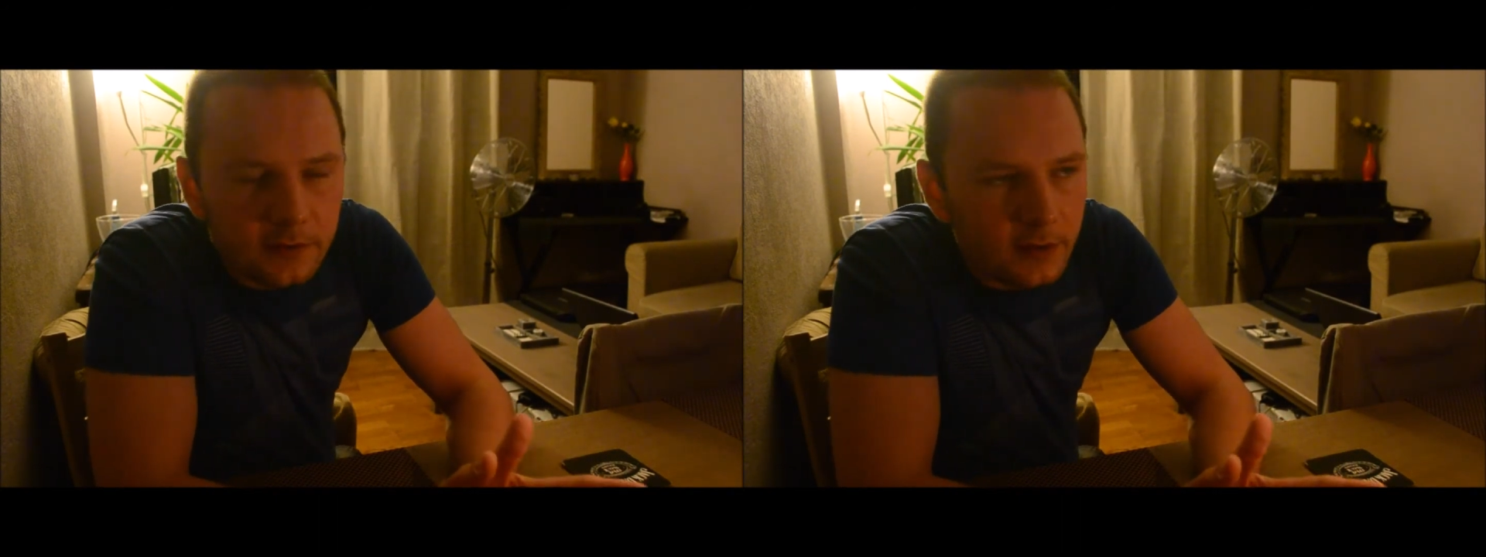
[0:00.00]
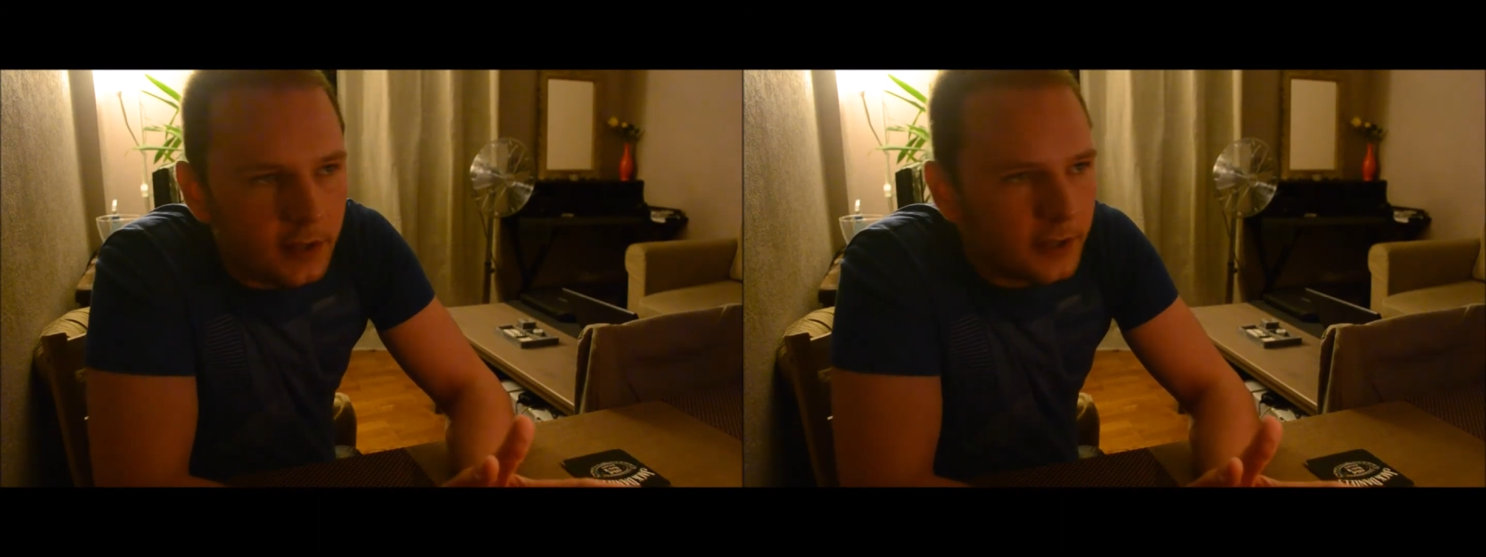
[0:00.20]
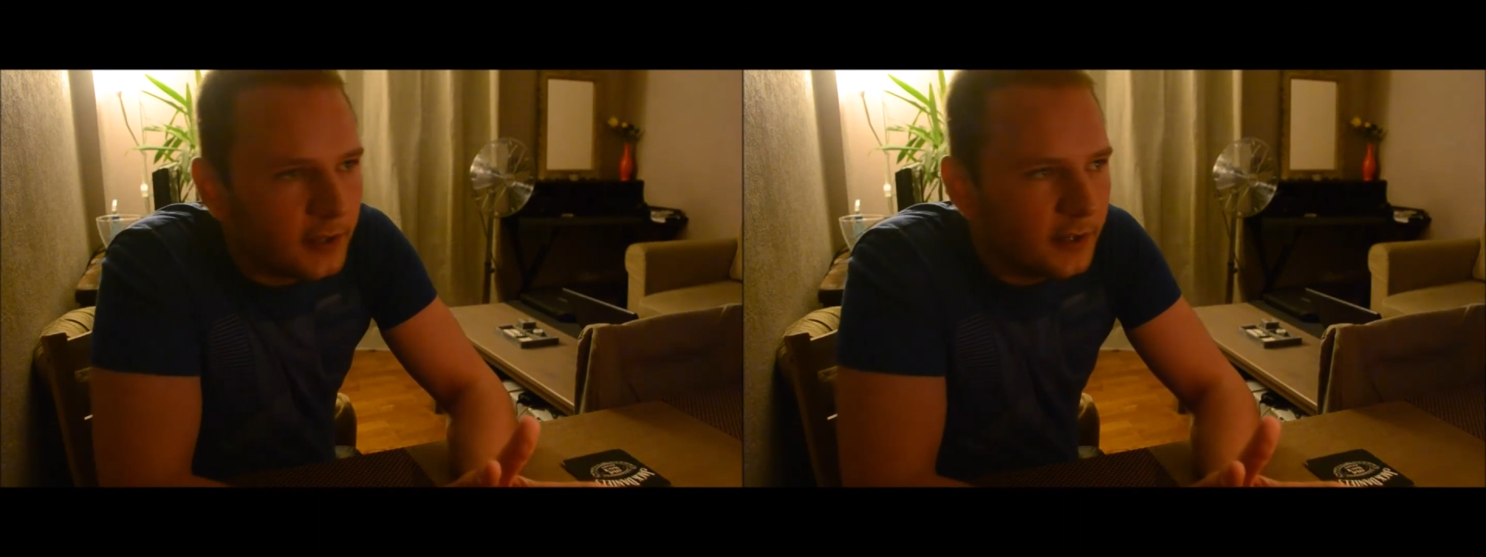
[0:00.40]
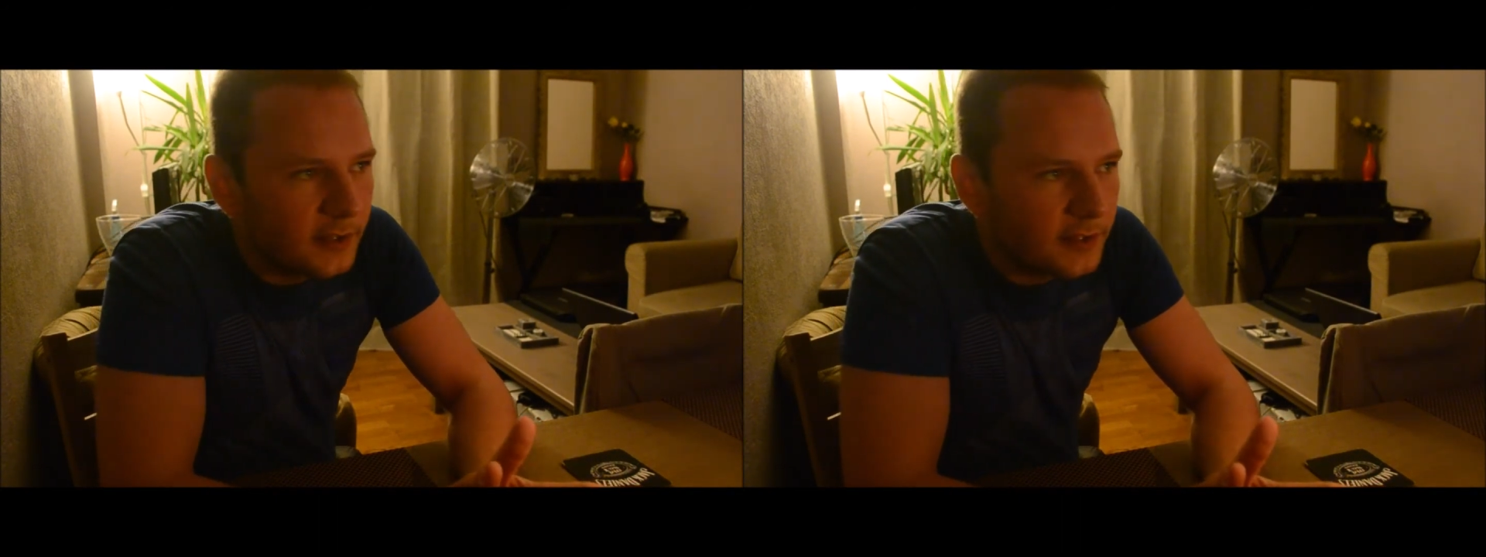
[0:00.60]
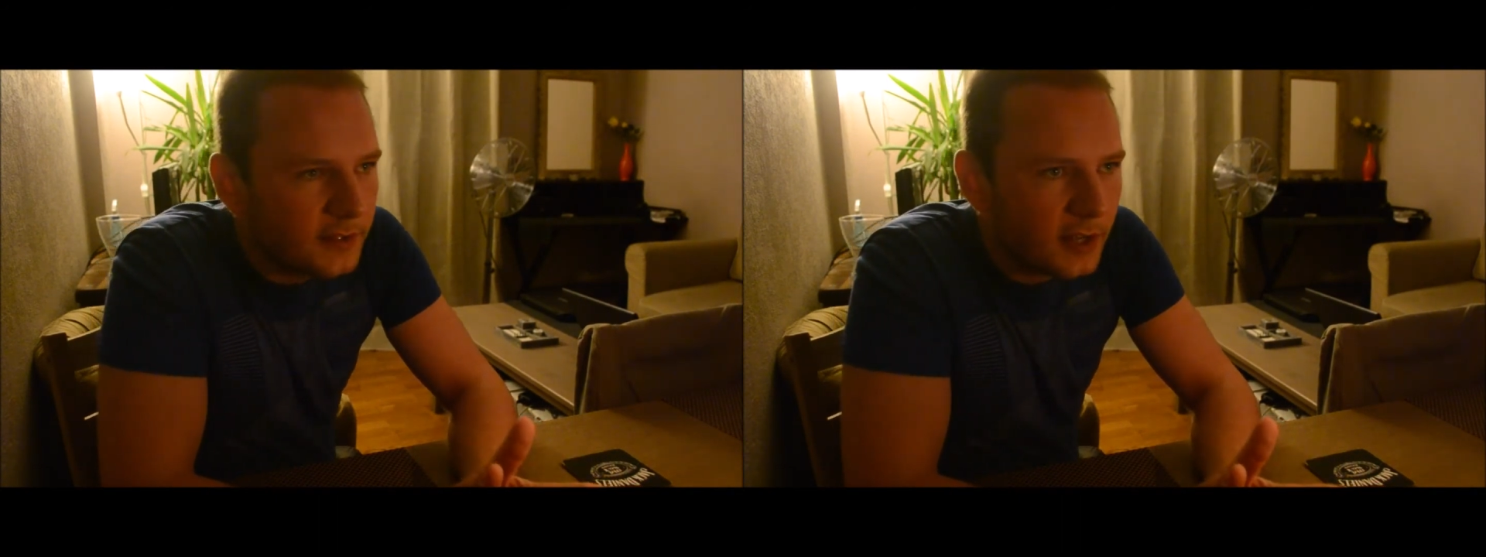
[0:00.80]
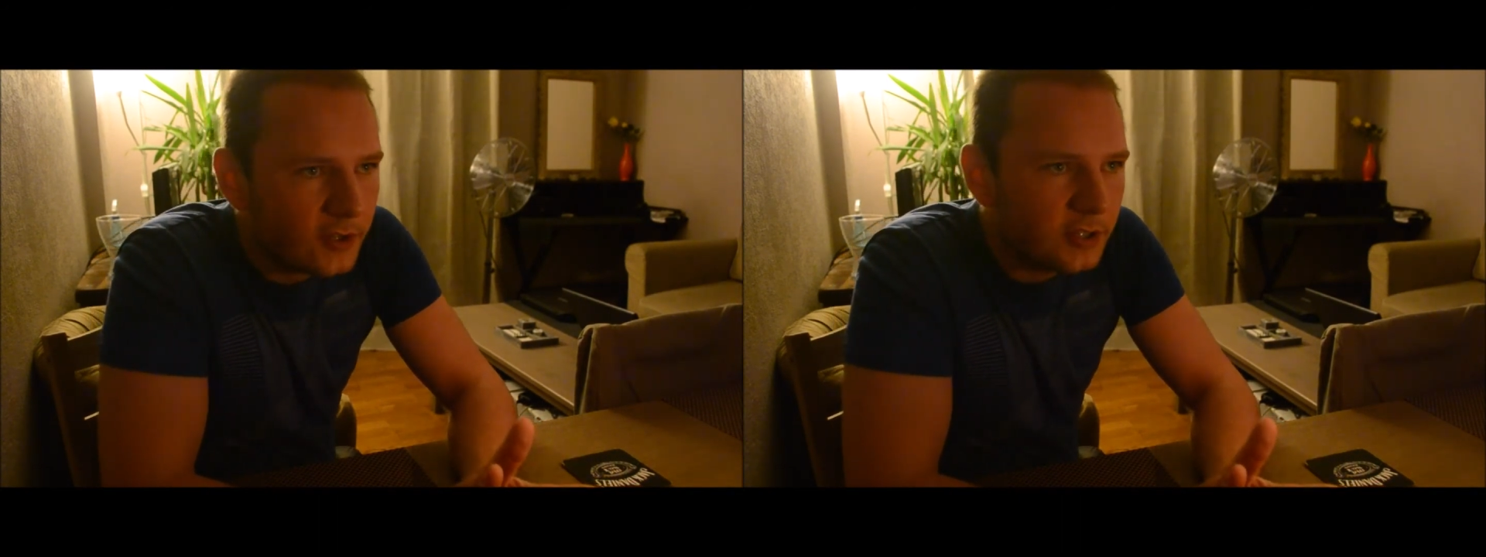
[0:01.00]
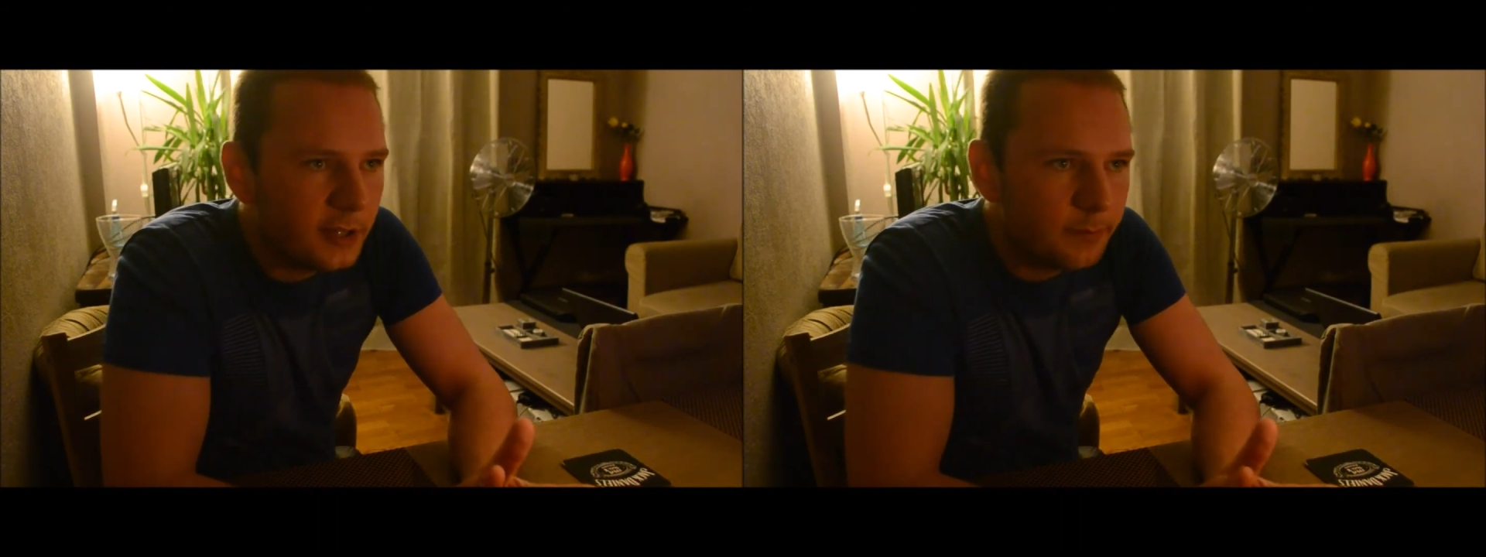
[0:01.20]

Like uh, this is actually a